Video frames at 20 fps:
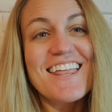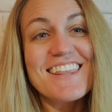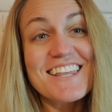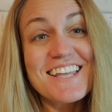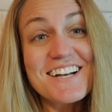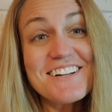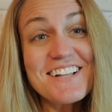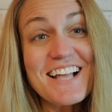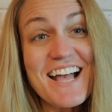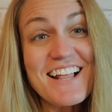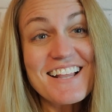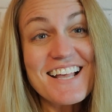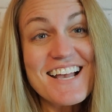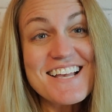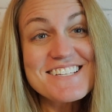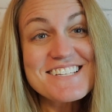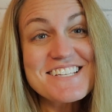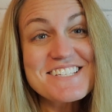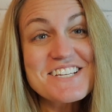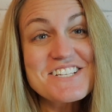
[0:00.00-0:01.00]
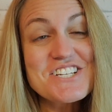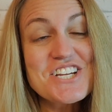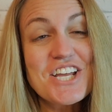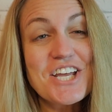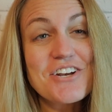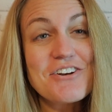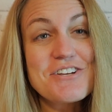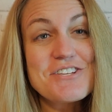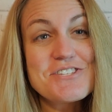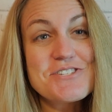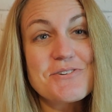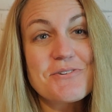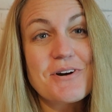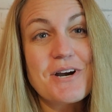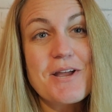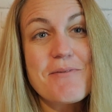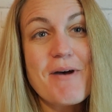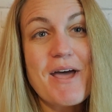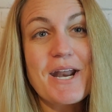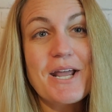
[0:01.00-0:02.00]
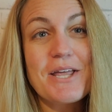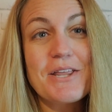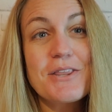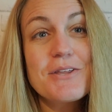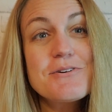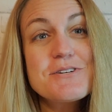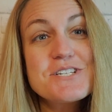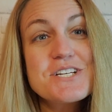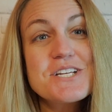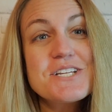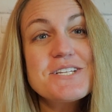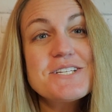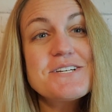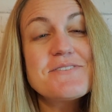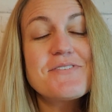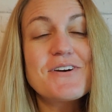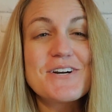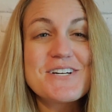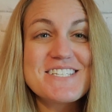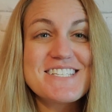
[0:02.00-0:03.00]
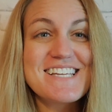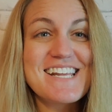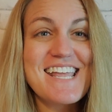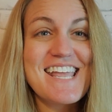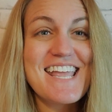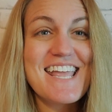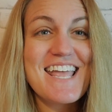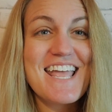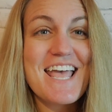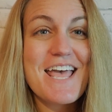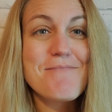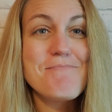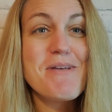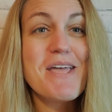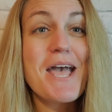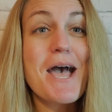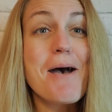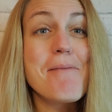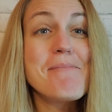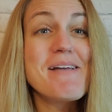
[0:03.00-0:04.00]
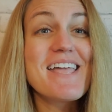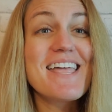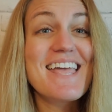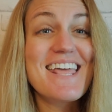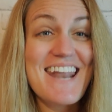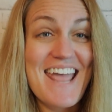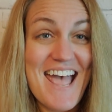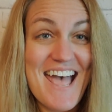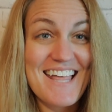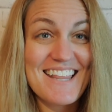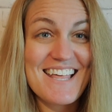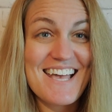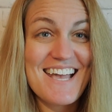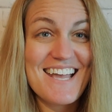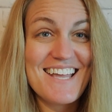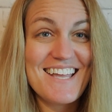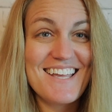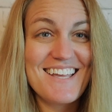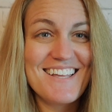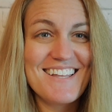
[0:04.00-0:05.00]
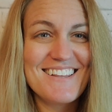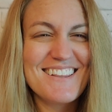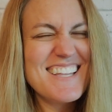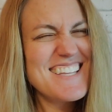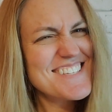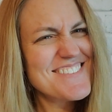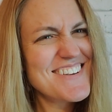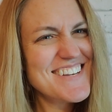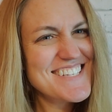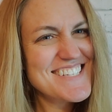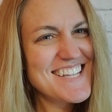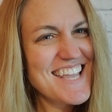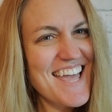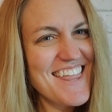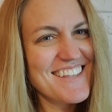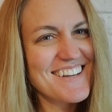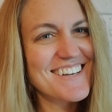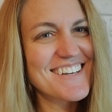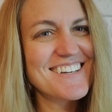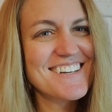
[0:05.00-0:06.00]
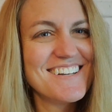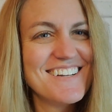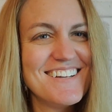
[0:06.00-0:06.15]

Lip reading: Little Allies is a children's story about inclusion, diversity, and becoming an ally. Let's read together.